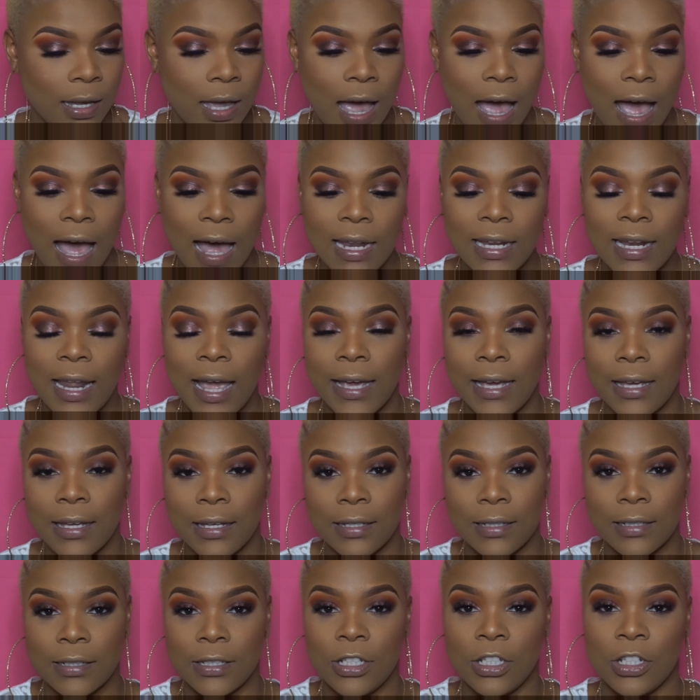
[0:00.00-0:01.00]
I like
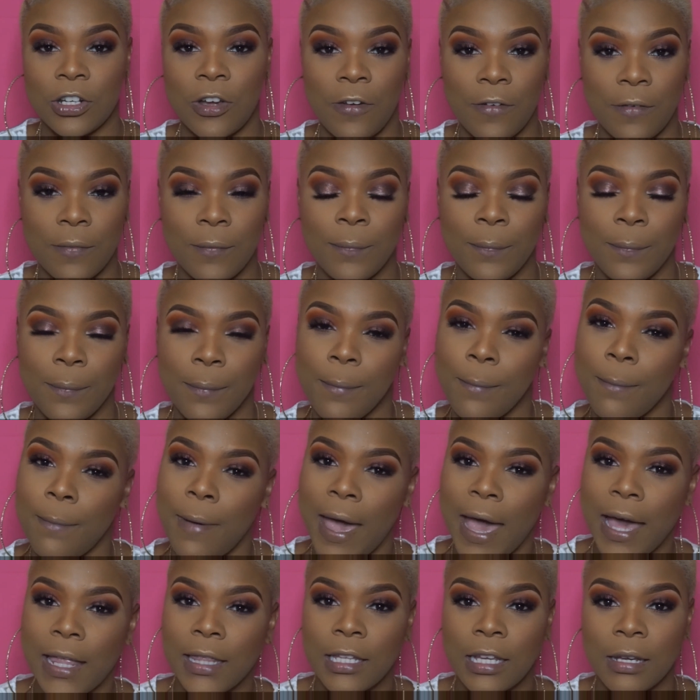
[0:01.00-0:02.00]
a, you know,
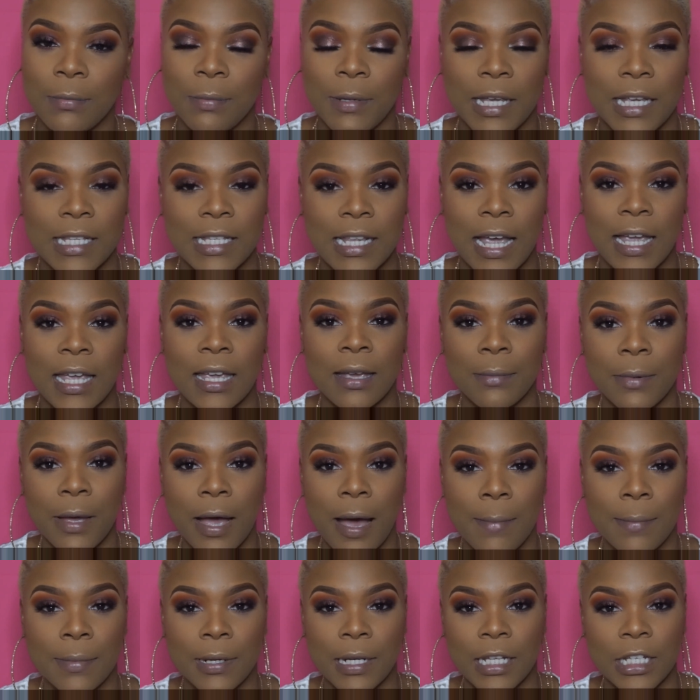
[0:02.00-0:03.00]
matte look because I am
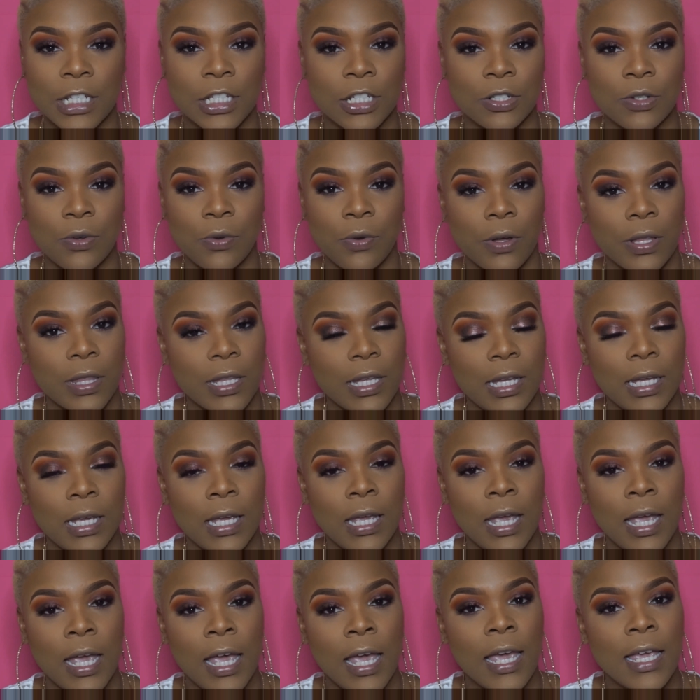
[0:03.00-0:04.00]
combination oily
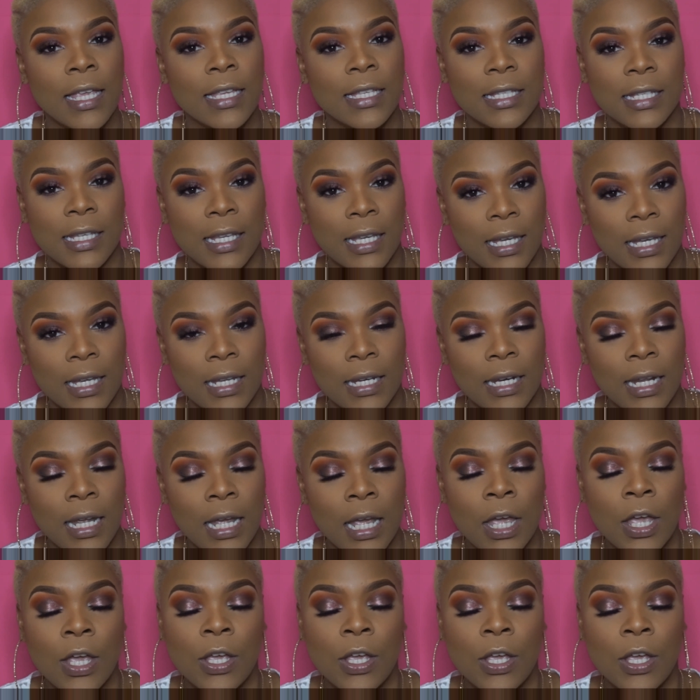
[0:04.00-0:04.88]
skin.